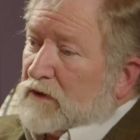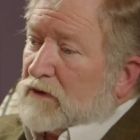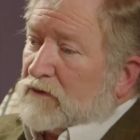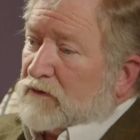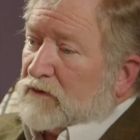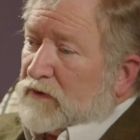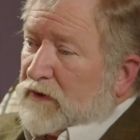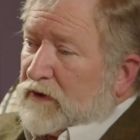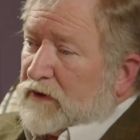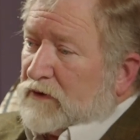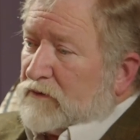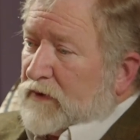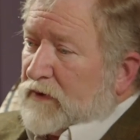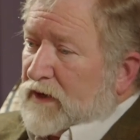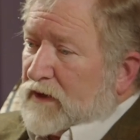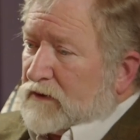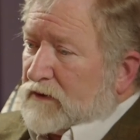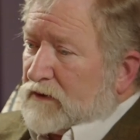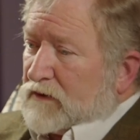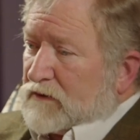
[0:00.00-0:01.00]
running
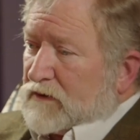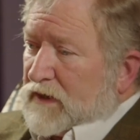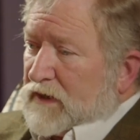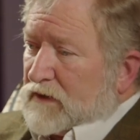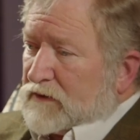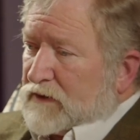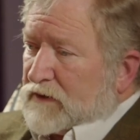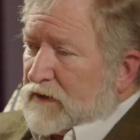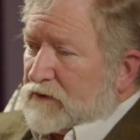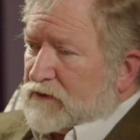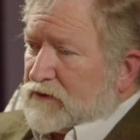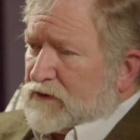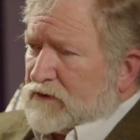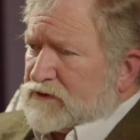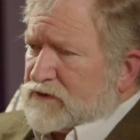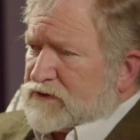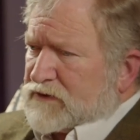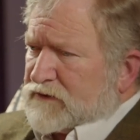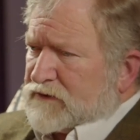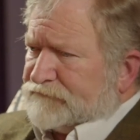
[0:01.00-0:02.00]
around in downtown
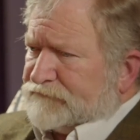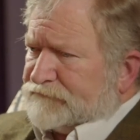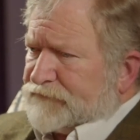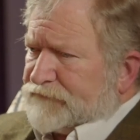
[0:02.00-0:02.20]
Houston.